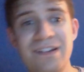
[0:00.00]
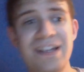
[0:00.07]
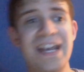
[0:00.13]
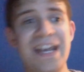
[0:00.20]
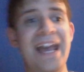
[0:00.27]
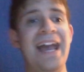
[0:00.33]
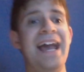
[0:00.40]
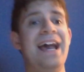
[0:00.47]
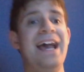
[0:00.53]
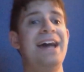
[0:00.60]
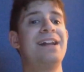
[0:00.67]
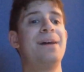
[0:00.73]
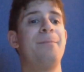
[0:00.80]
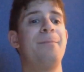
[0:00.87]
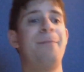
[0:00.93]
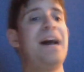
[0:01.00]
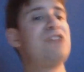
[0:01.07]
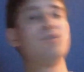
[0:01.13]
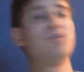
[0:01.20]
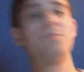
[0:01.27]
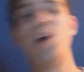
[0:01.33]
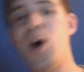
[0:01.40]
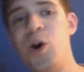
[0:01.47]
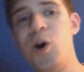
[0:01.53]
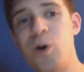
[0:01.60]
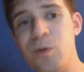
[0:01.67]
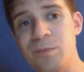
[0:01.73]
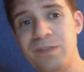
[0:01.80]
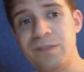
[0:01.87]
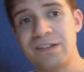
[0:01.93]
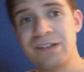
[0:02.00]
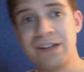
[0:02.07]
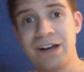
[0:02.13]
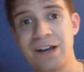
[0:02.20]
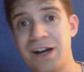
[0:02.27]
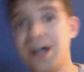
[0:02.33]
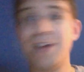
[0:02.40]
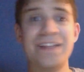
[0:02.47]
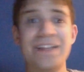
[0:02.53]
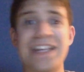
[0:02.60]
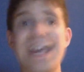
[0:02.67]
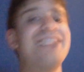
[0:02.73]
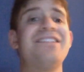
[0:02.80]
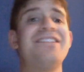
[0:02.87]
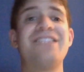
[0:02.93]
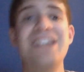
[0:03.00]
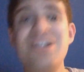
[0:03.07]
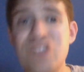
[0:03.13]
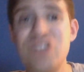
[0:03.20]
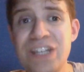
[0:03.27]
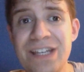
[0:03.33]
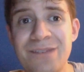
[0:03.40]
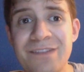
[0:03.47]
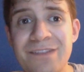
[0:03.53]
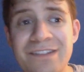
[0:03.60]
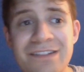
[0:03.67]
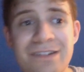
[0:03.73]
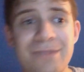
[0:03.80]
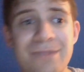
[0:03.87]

and Patrick Mahomes of the Kansas City Chiefs.